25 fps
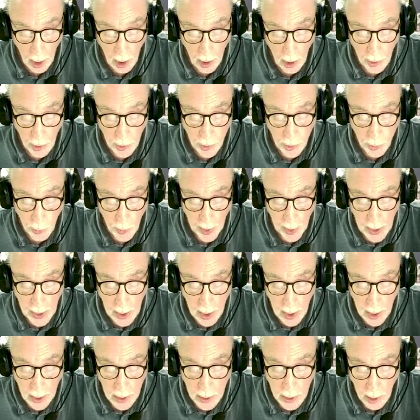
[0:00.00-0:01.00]
Our three
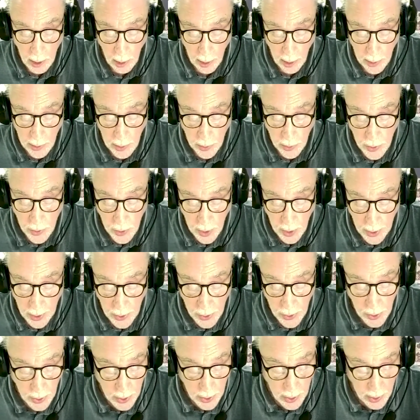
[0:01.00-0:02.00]
young daughters
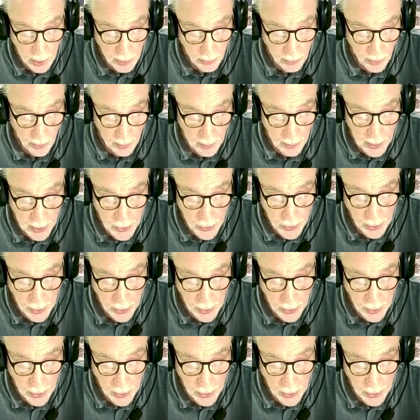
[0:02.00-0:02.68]
listened from the